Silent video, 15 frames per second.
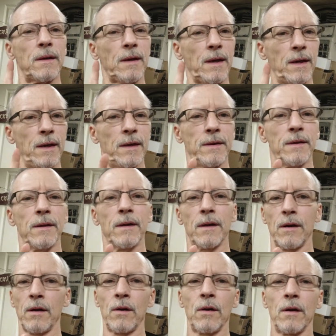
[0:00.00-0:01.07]
and
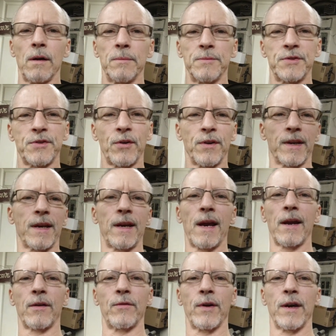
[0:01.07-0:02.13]
I'm starting to get
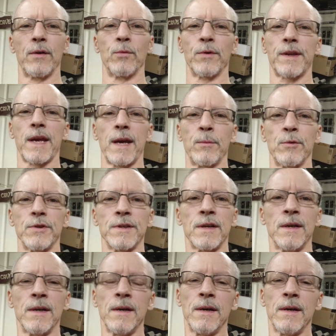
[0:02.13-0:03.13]
aggravated with cameras.